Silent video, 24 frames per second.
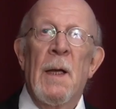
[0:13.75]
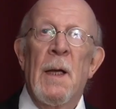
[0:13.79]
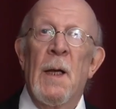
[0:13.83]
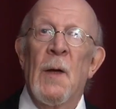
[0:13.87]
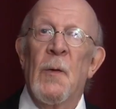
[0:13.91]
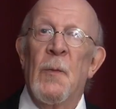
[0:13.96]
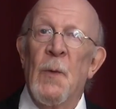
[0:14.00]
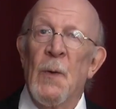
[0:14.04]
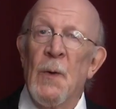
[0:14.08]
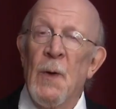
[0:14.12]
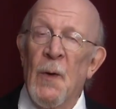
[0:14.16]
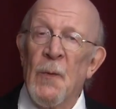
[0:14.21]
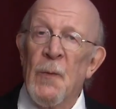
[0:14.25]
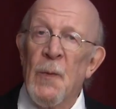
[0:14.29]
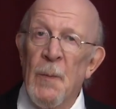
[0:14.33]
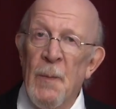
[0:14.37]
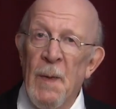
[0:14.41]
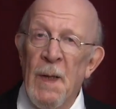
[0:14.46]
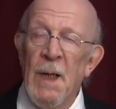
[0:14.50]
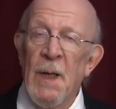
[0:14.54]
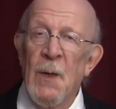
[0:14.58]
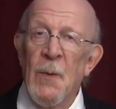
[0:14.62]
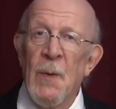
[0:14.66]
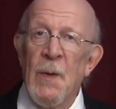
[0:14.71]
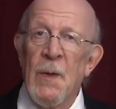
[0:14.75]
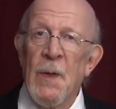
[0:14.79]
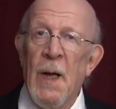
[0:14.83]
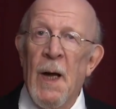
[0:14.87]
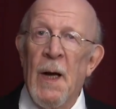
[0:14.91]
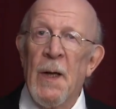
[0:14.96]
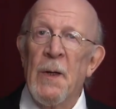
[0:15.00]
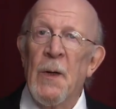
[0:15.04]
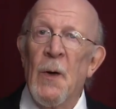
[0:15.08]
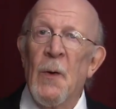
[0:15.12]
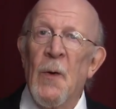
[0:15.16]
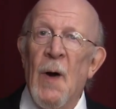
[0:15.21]
If you're not familiar with
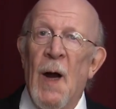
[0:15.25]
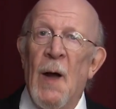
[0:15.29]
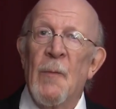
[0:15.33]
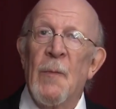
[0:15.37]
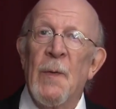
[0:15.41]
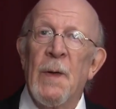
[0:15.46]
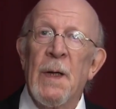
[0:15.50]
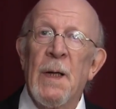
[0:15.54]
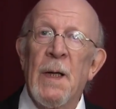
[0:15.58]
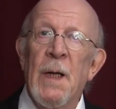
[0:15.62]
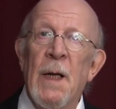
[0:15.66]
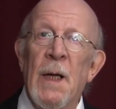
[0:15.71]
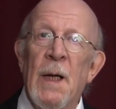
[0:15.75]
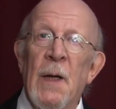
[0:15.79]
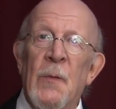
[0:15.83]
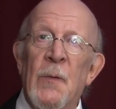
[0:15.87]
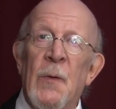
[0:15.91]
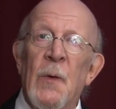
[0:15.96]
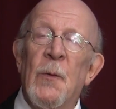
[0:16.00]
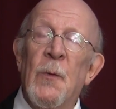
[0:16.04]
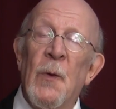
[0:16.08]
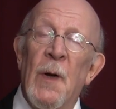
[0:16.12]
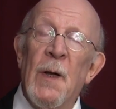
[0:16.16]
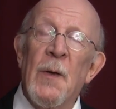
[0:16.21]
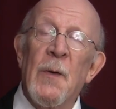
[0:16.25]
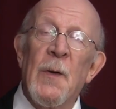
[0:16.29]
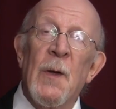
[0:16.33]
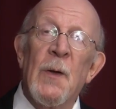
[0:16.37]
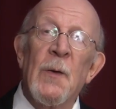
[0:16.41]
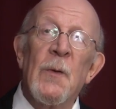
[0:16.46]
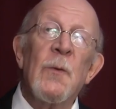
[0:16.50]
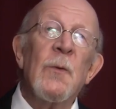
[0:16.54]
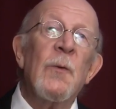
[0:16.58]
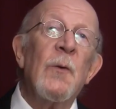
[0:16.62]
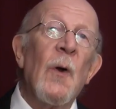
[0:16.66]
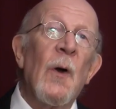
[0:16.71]
cardiographic, it's the trick
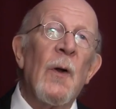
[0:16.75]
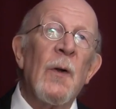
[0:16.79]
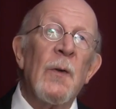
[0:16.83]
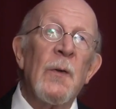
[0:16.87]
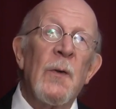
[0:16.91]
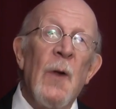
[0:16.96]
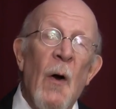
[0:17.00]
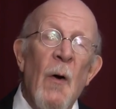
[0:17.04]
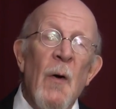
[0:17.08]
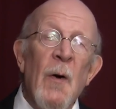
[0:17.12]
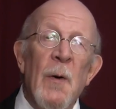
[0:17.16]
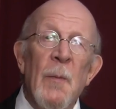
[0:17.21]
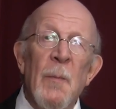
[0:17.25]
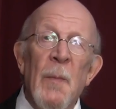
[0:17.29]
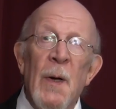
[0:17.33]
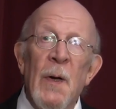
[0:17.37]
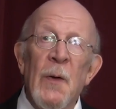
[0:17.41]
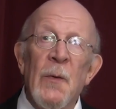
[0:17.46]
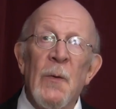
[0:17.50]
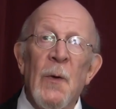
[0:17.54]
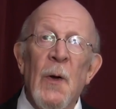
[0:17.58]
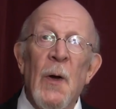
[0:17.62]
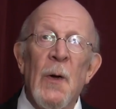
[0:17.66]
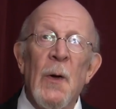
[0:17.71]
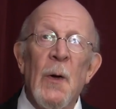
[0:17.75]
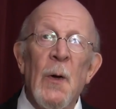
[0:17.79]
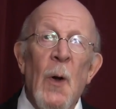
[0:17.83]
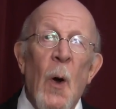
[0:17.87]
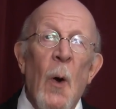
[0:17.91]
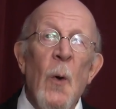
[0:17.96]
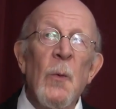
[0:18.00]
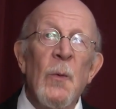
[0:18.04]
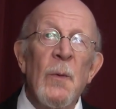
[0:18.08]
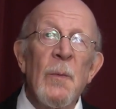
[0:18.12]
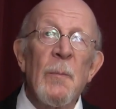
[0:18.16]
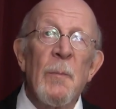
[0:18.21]
that Jon Dorenbos got a
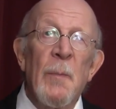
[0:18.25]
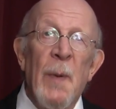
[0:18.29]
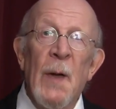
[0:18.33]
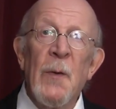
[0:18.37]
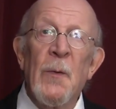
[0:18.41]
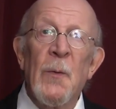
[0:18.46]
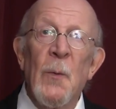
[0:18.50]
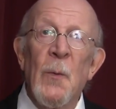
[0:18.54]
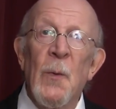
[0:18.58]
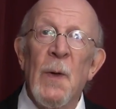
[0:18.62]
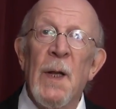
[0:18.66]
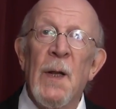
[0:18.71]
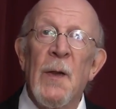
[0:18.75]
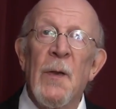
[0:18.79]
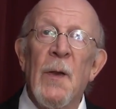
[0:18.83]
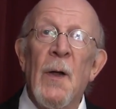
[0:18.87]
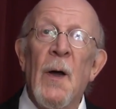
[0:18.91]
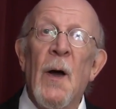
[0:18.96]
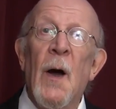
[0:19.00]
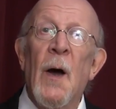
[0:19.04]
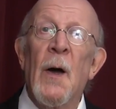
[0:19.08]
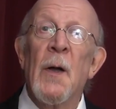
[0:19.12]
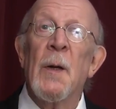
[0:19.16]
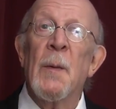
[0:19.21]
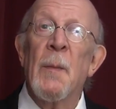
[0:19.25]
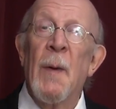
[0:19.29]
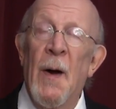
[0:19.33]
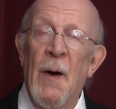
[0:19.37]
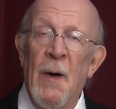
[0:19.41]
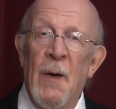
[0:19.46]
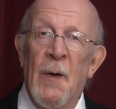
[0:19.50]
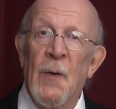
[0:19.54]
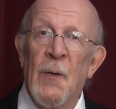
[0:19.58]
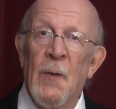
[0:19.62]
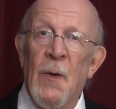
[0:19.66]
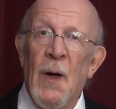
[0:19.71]
golden buzzer with on
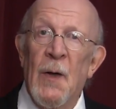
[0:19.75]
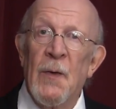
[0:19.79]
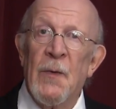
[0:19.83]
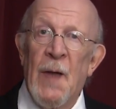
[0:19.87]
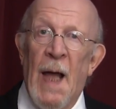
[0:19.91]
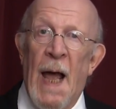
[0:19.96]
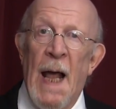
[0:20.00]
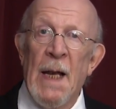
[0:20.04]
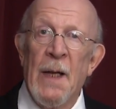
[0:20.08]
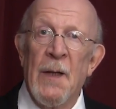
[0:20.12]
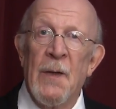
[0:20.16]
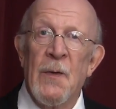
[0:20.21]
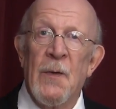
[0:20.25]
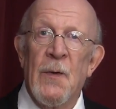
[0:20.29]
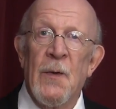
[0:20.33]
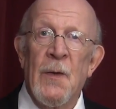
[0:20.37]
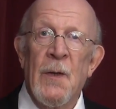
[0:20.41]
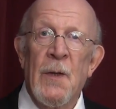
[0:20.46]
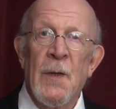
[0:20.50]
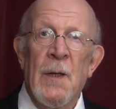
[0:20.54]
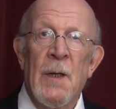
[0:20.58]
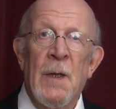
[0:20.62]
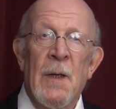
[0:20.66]
America's Got Talent.